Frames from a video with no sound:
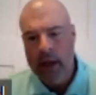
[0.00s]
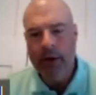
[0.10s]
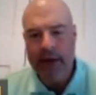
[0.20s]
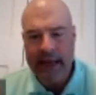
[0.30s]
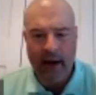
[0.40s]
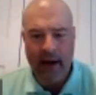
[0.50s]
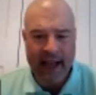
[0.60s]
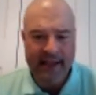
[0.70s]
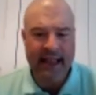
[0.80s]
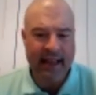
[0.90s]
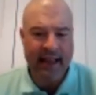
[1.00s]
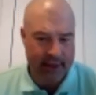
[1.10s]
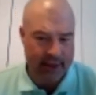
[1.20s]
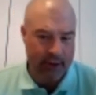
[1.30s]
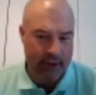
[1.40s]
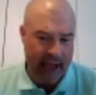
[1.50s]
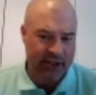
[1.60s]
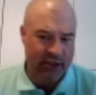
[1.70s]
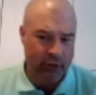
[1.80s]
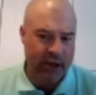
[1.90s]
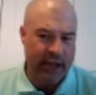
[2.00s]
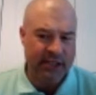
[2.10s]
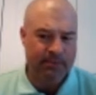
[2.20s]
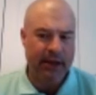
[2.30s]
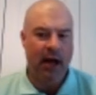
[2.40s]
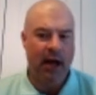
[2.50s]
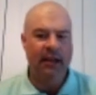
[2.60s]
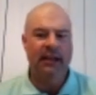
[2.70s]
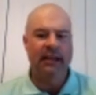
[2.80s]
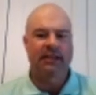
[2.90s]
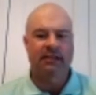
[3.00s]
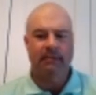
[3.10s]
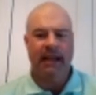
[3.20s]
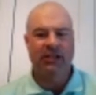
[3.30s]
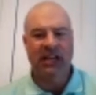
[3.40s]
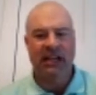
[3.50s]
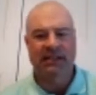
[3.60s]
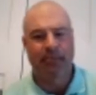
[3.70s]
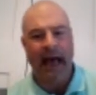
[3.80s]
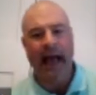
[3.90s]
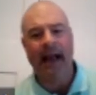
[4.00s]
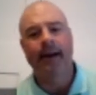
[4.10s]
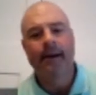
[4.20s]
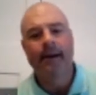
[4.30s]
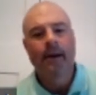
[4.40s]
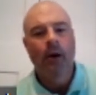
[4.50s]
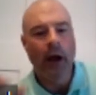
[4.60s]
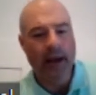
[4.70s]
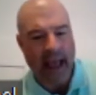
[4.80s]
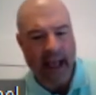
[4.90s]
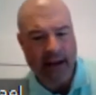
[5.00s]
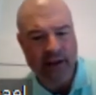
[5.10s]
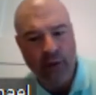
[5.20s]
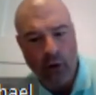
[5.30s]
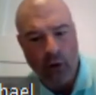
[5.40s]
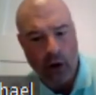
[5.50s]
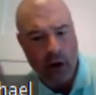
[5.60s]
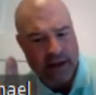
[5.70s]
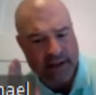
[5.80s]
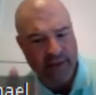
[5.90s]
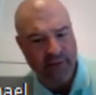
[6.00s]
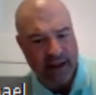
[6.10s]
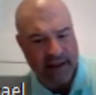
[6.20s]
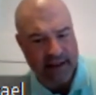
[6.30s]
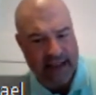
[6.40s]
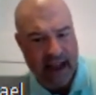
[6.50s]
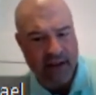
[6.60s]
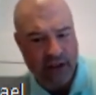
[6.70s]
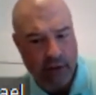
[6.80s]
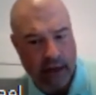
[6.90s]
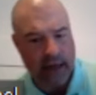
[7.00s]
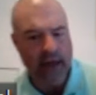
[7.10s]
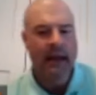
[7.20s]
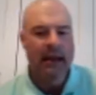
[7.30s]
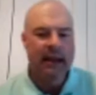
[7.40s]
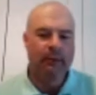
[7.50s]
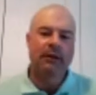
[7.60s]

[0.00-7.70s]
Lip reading: But now as X3 has been hugging his man chest to back, when X4 is defending the down screen, we